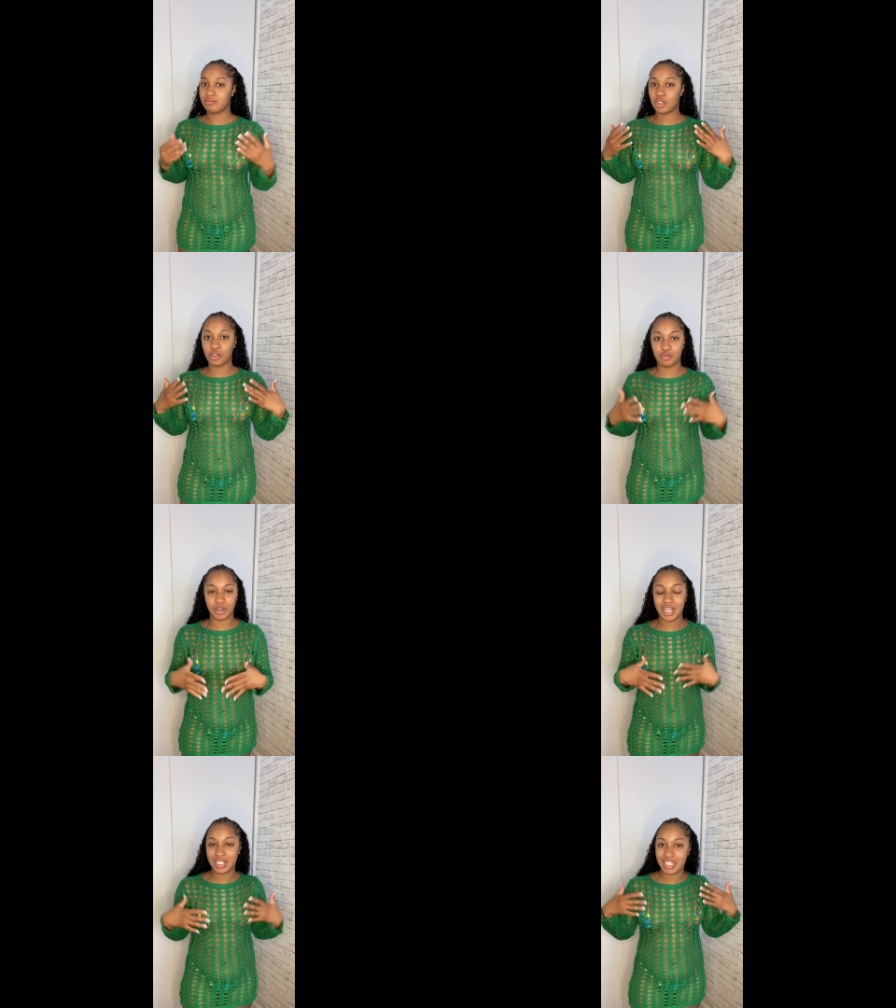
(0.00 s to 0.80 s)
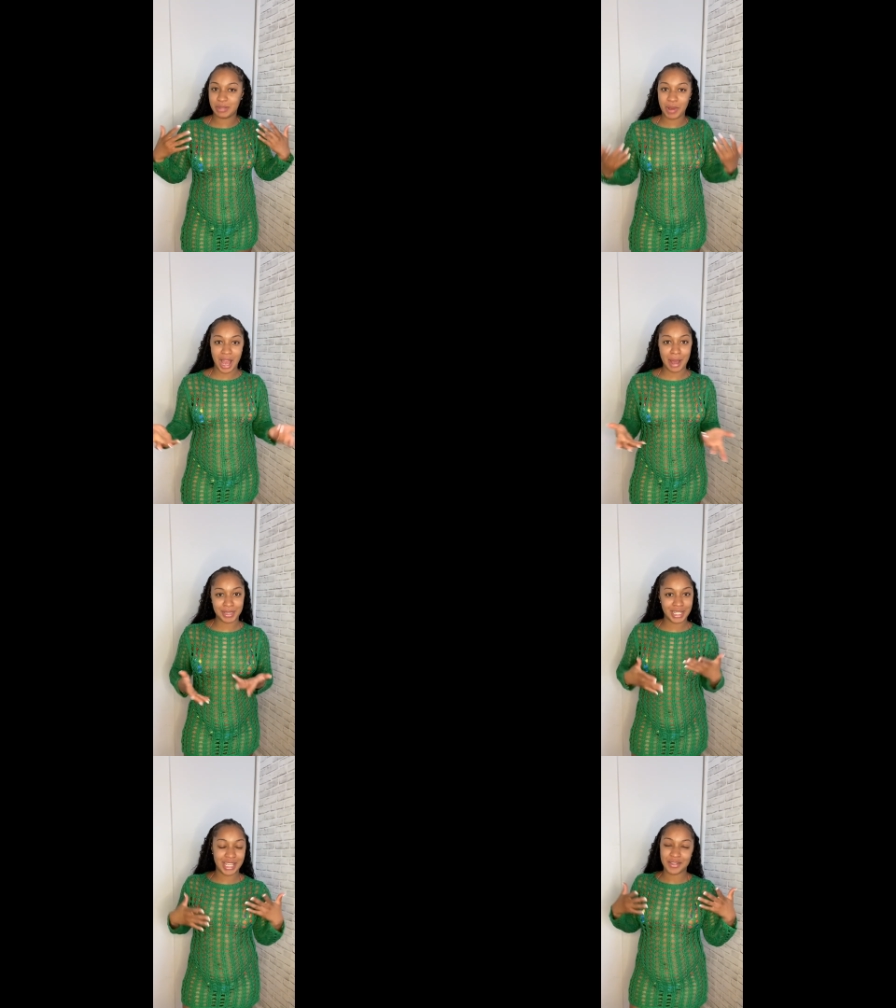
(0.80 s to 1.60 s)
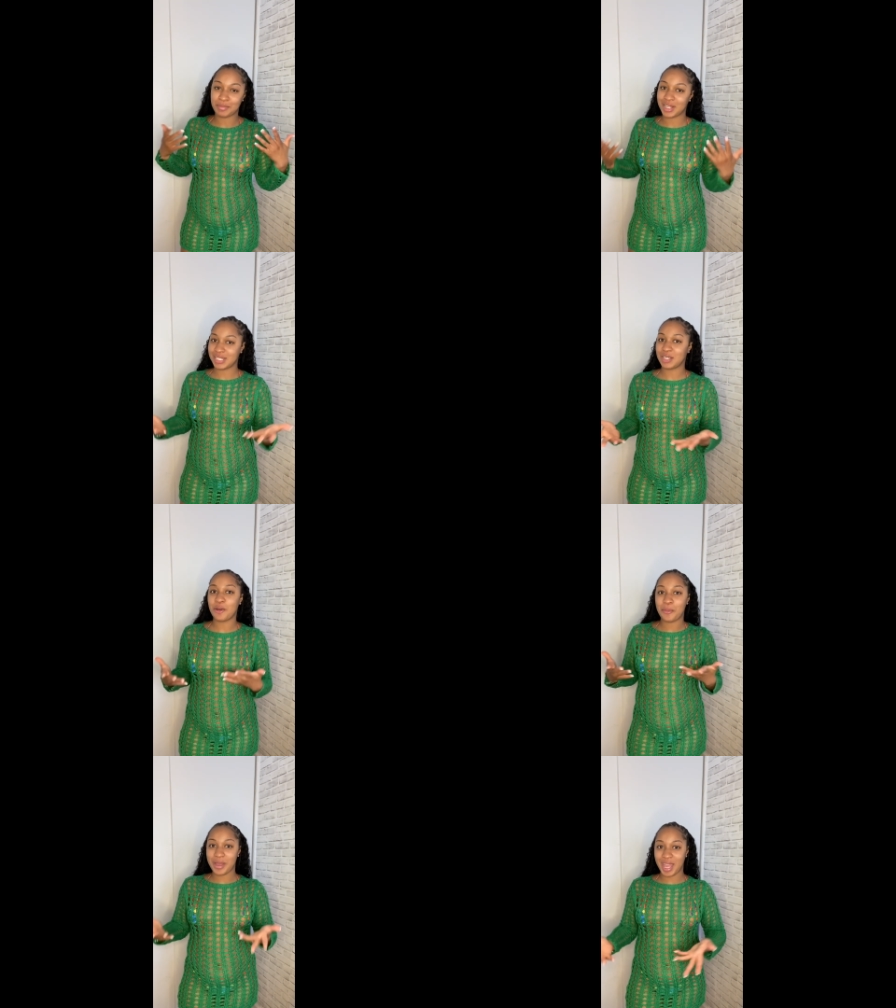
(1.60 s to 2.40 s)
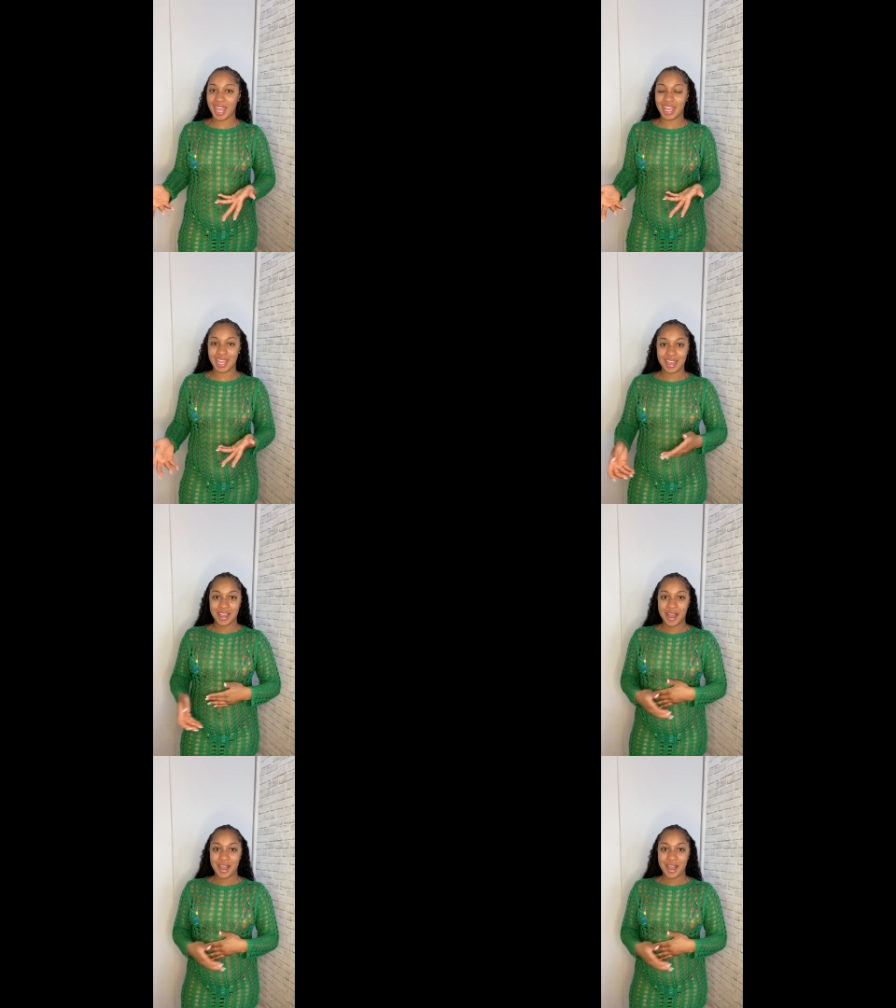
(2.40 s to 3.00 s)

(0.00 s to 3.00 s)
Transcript: The green just pops, it gives Montego Bay.